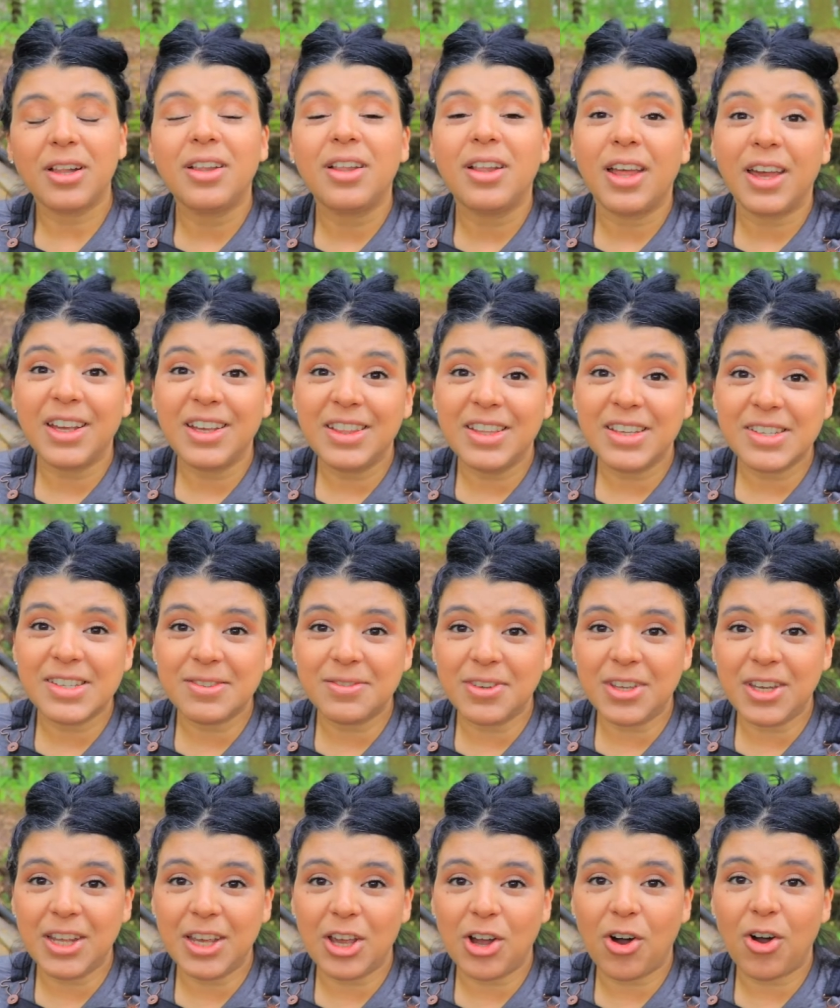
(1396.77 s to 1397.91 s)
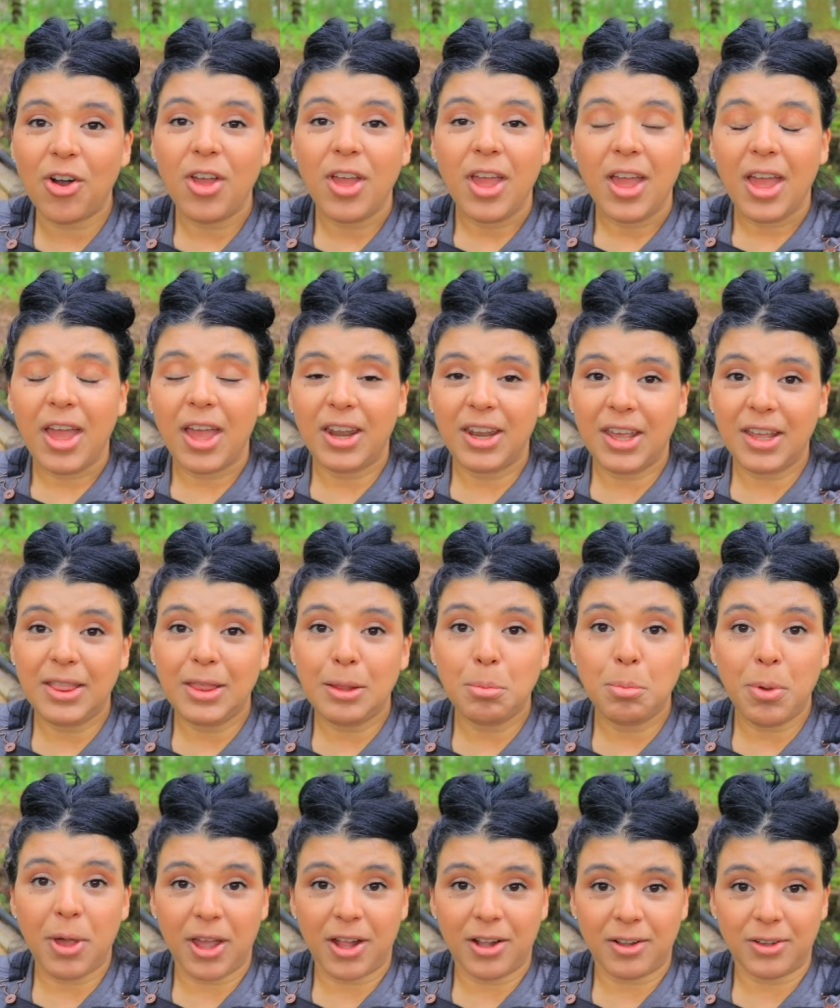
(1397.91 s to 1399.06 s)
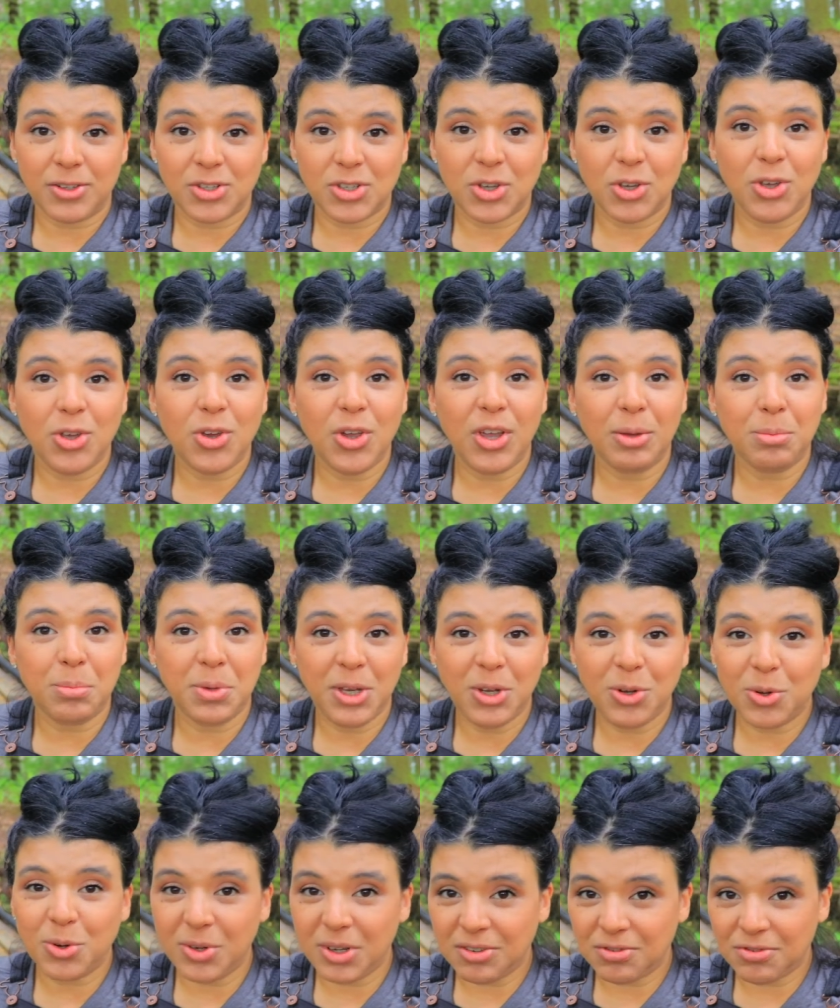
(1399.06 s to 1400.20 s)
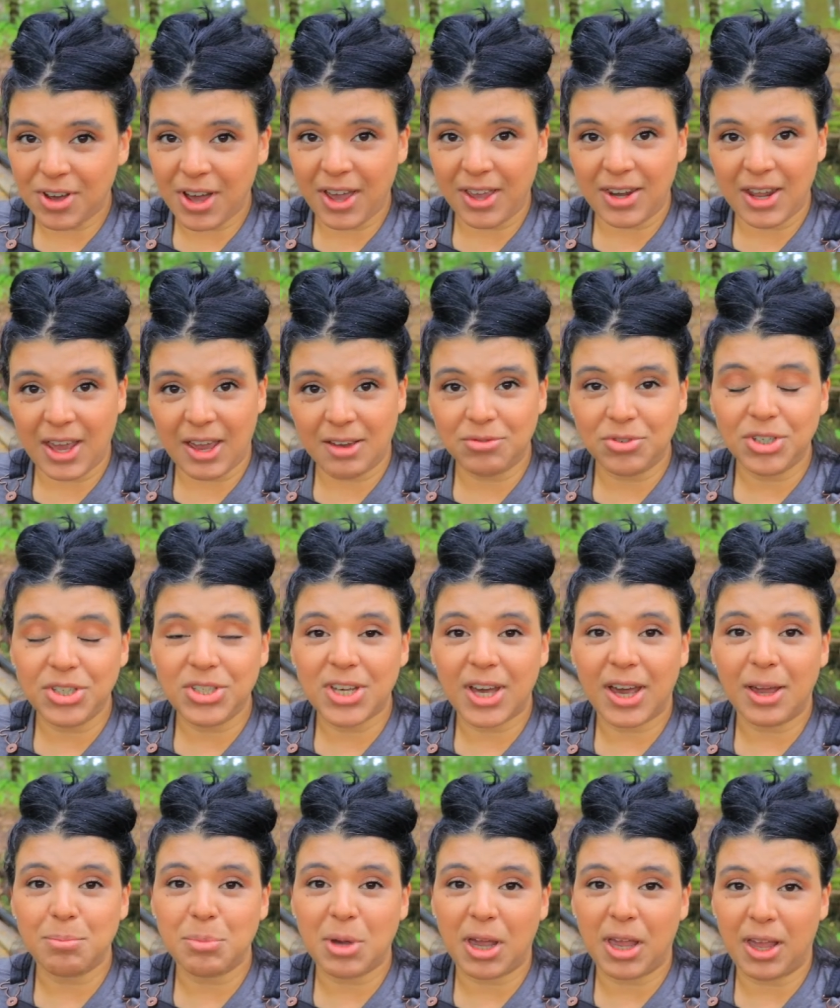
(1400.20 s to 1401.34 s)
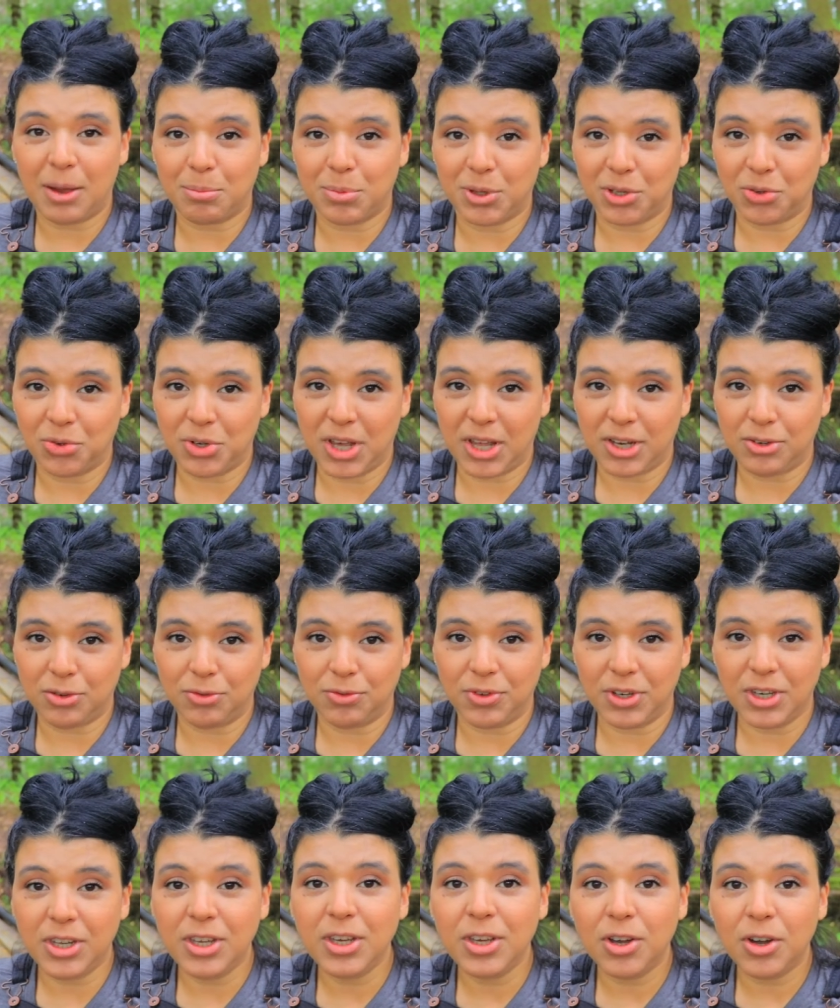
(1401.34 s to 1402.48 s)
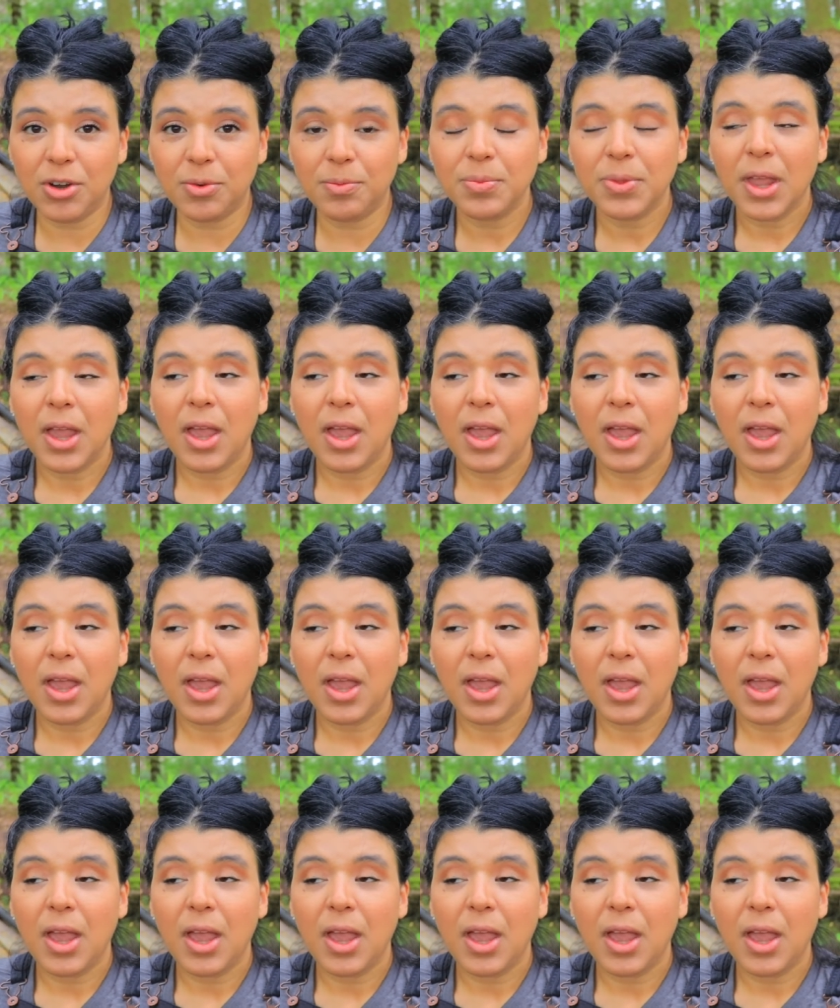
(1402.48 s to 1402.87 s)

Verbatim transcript: like this video and hit the bell so you can be notified every time I upload a new video.